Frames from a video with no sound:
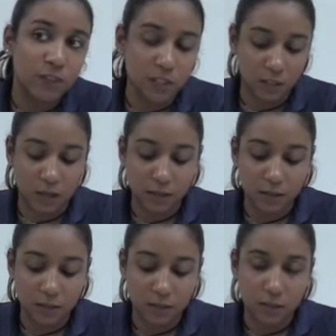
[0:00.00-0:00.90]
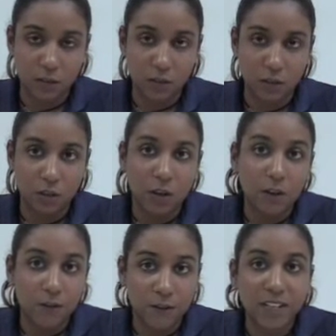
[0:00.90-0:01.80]
discussed
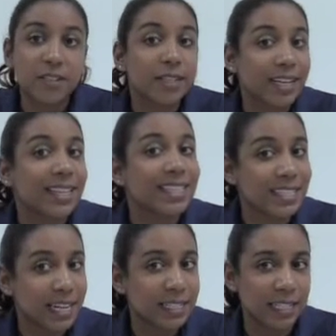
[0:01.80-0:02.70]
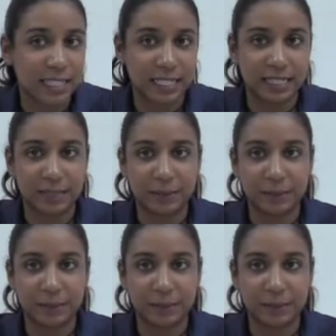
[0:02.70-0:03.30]
fits in the sentence.